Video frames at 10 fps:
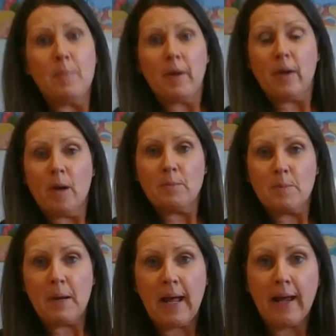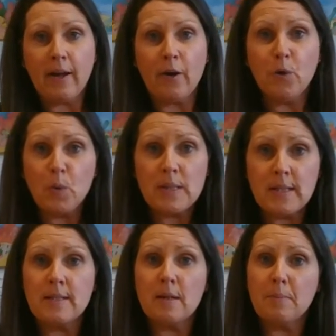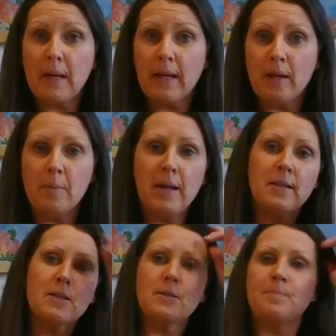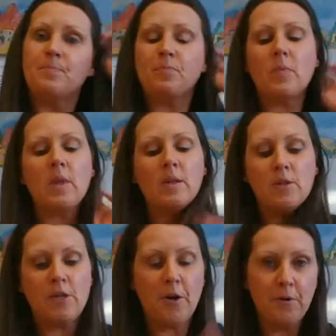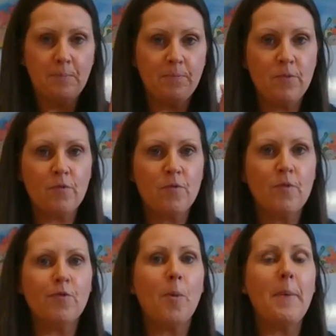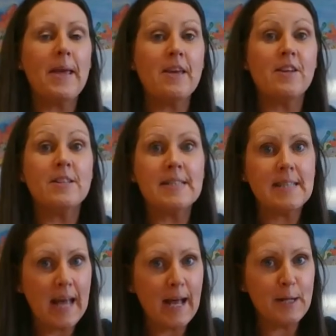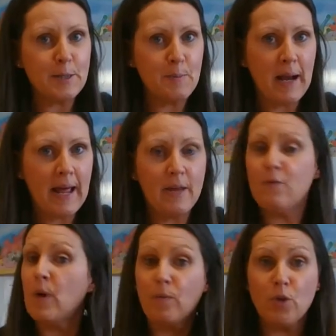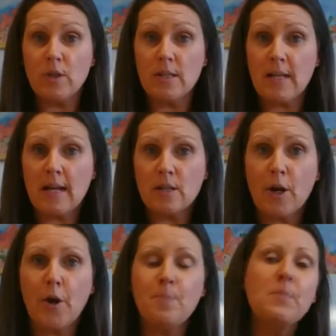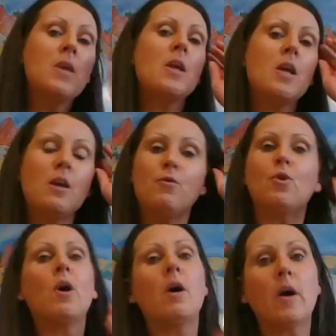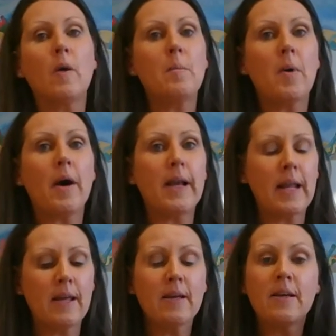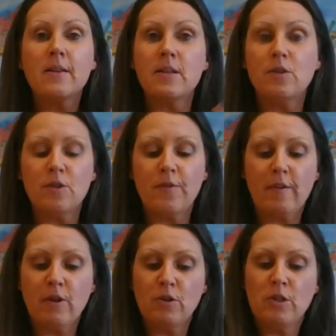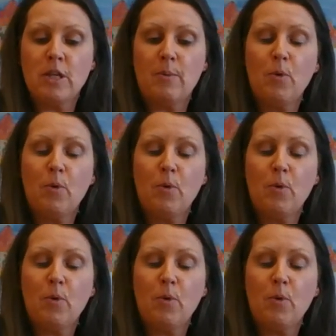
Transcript: I come to play, I always end up making a mess. So, for making sand play, if you haven't got any sand at home, if you can't go and buy any, this is a very good tip.